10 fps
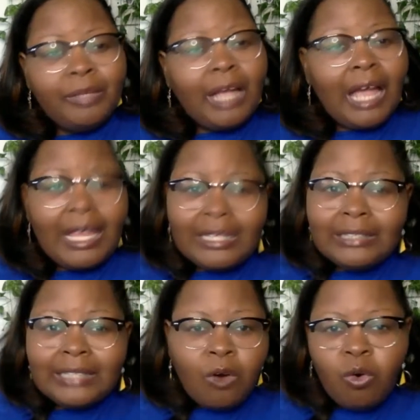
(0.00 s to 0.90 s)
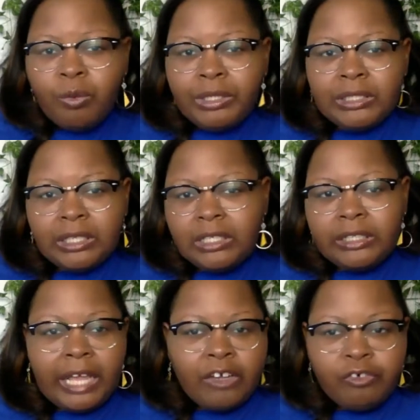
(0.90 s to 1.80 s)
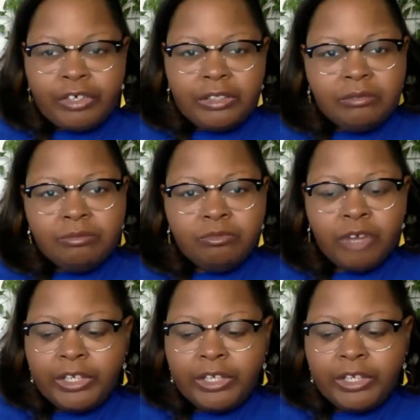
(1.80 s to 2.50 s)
It's not always that great, right?